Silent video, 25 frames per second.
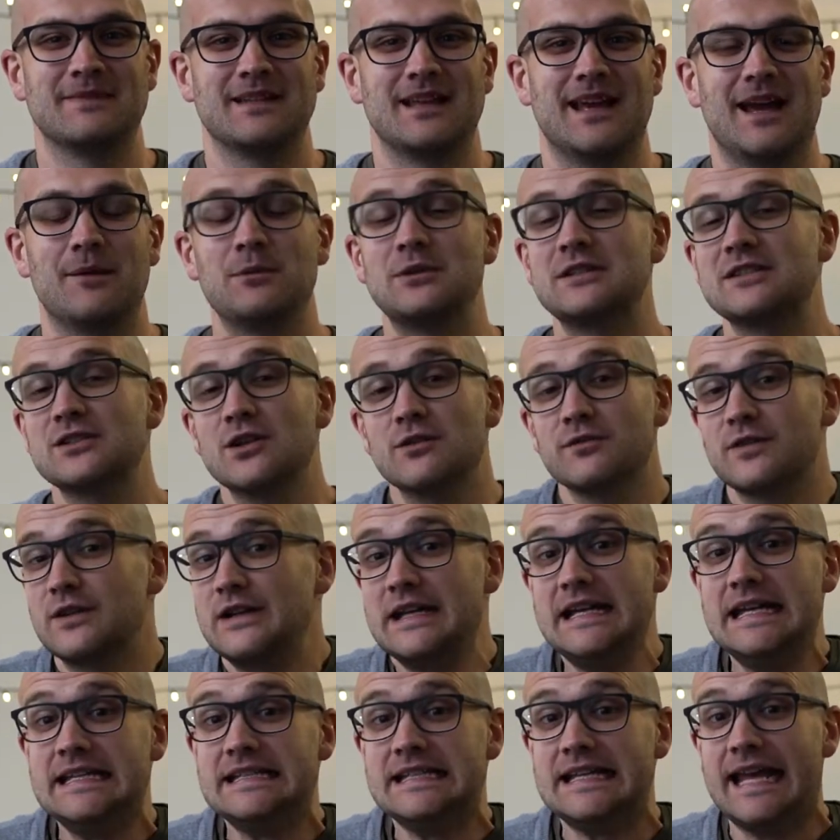And while it's not
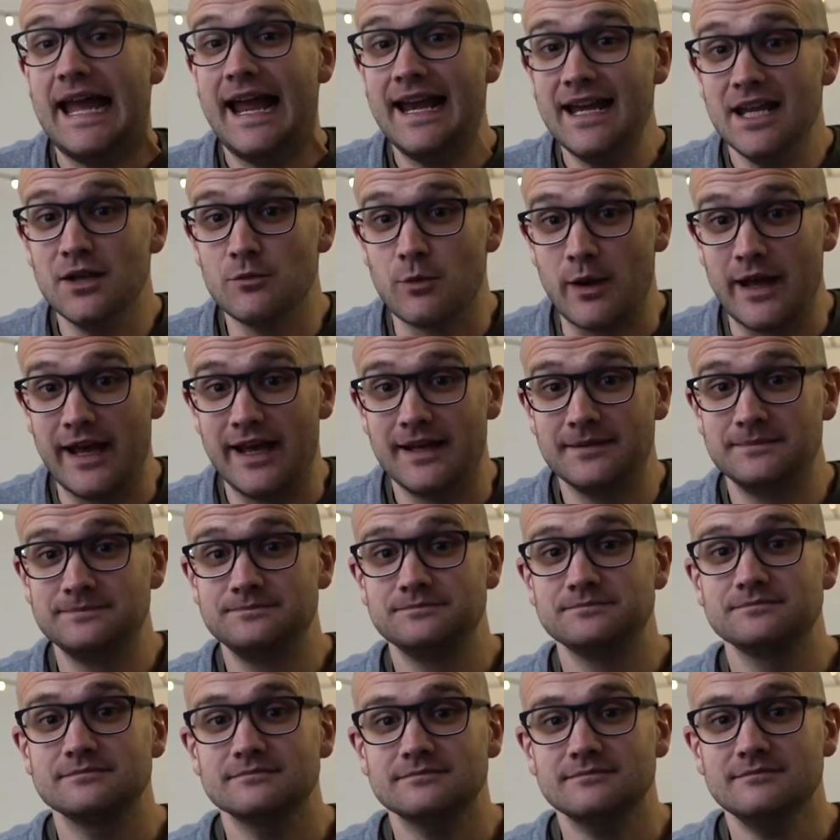very easy anywhere,
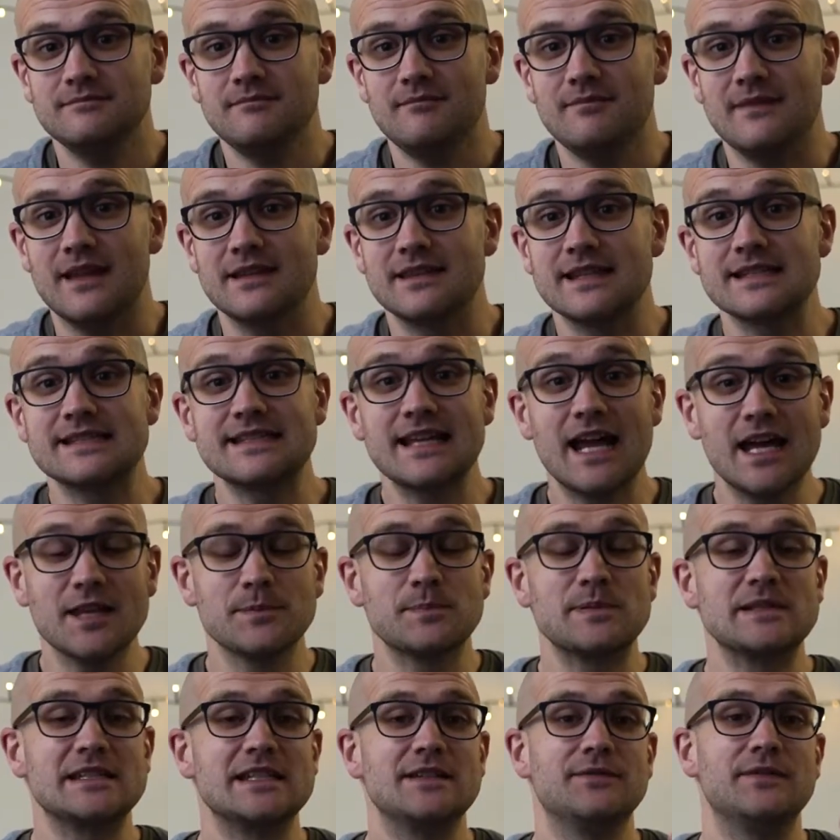the South
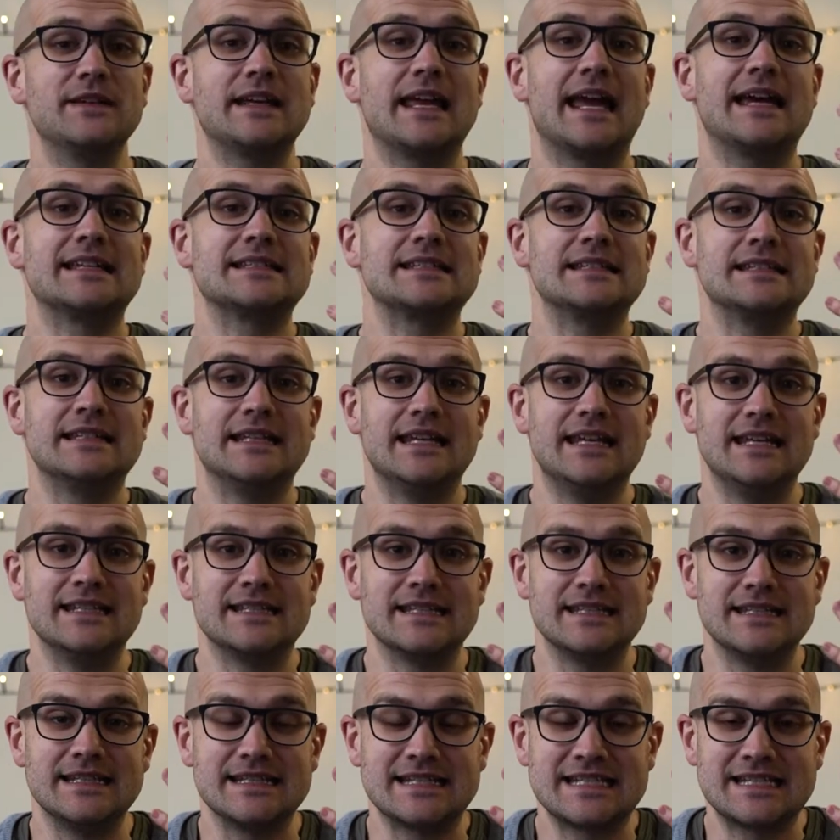Pacific is
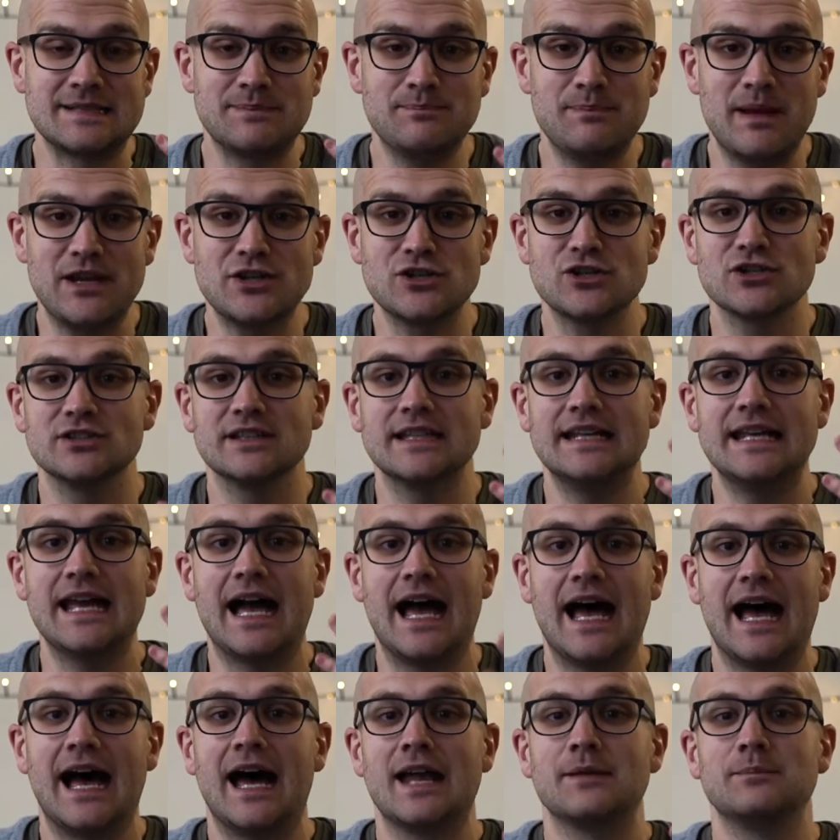an especially
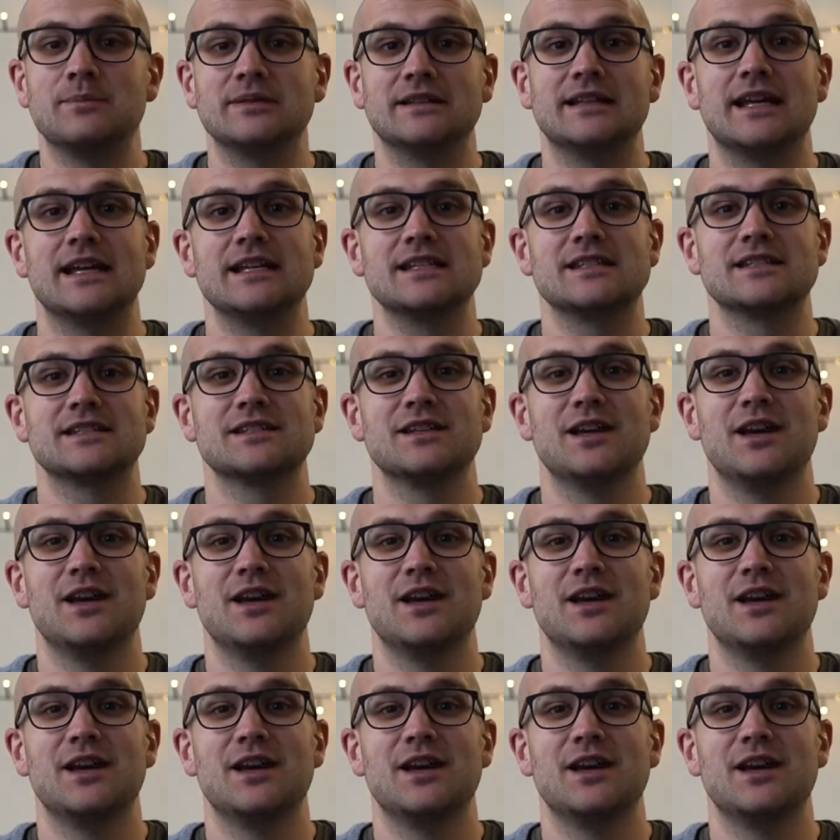hard place